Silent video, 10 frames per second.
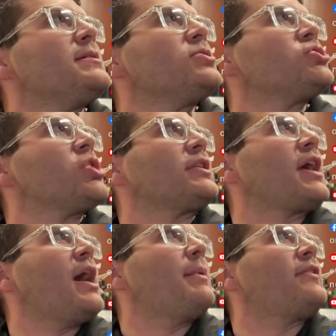shut the
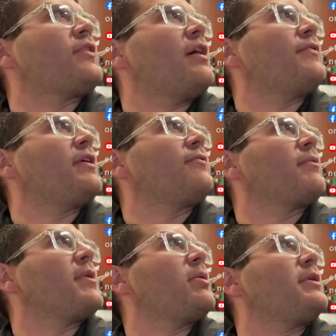comments off here for
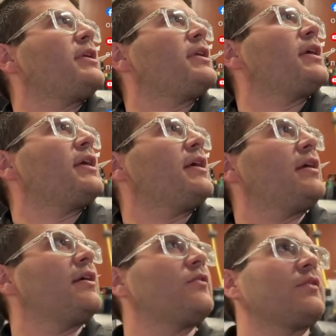the moment.
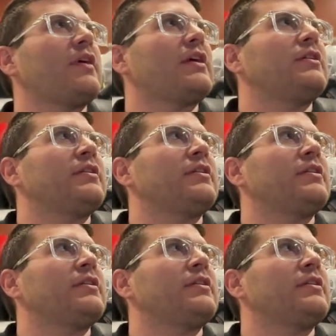So take a look